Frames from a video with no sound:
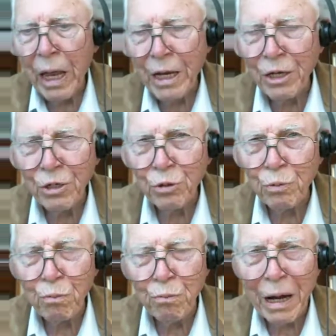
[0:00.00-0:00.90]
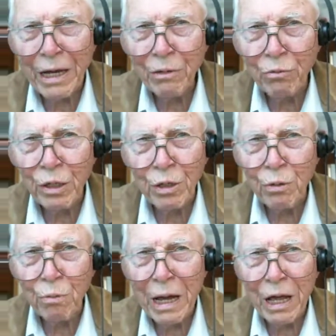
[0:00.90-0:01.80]
And as you bite with
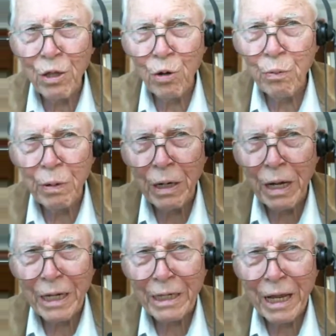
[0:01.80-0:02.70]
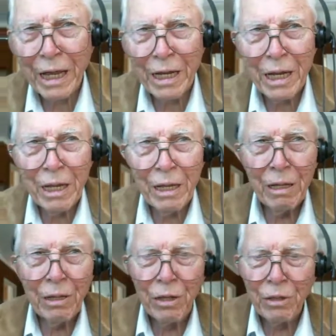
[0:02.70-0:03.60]
your mouth open like that,
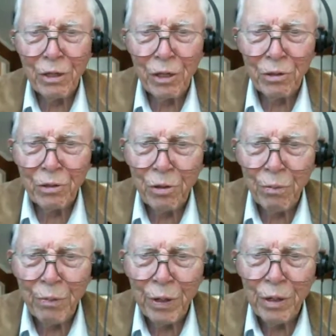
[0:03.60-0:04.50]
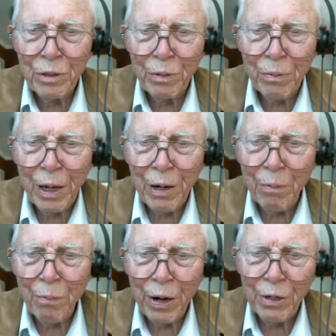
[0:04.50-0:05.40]
there's a tremendous amount
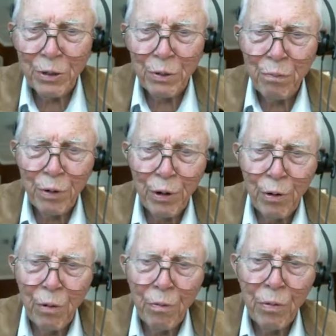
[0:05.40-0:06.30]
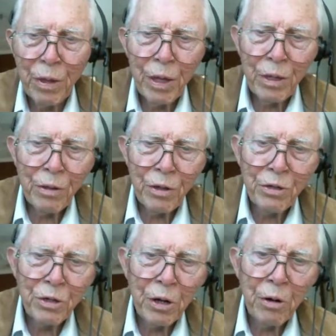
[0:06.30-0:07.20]
of pressure put on
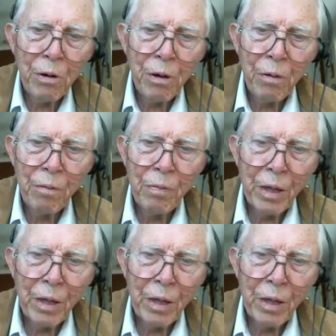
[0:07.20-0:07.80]
this area.